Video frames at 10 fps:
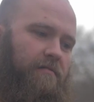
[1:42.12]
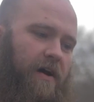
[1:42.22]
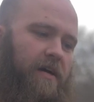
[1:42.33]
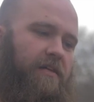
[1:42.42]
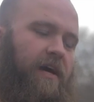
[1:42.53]

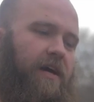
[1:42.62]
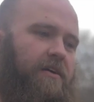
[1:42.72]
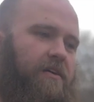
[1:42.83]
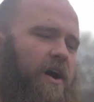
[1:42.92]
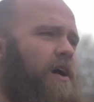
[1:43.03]
Finally, I
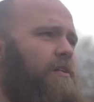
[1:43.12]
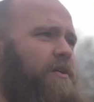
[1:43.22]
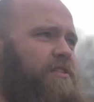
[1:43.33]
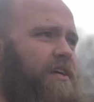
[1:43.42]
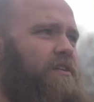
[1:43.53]

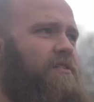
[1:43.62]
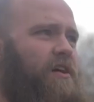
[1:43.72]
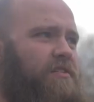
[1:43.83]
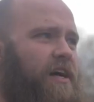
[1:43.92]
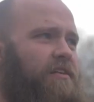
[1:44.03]
reached out and
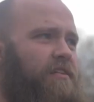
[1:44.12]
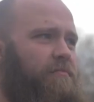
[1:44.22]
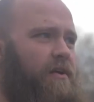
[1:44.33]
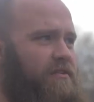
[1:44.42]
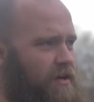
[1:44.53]
contacted them.
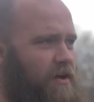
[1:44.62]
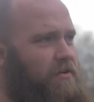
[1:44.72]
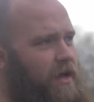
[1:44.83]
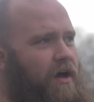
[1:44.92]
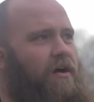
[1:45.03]
And I was like,
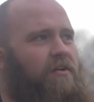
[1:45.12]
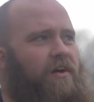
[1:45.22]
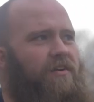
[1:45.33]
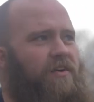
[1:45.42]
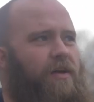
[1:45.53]
okay,
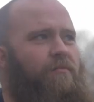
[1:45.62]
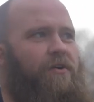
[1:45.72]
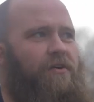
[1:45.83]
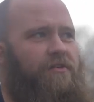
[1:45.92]
I'll take a book.